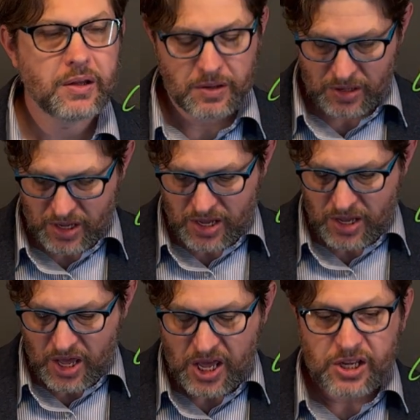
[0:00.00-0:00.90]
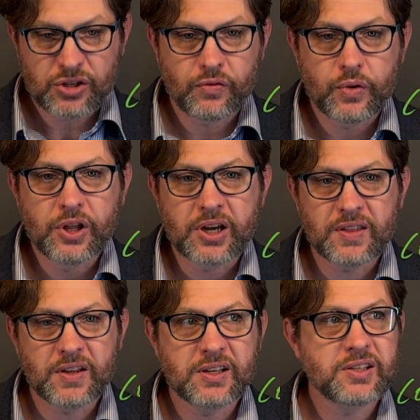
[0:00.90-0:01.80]
Okay, so if we look
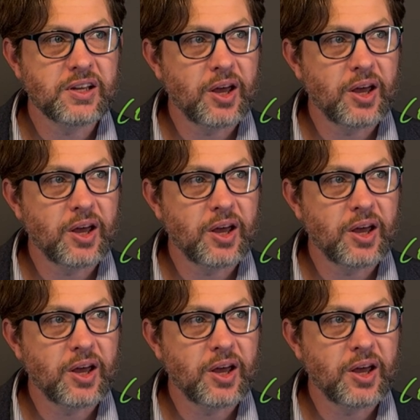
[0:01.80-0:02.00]
at this,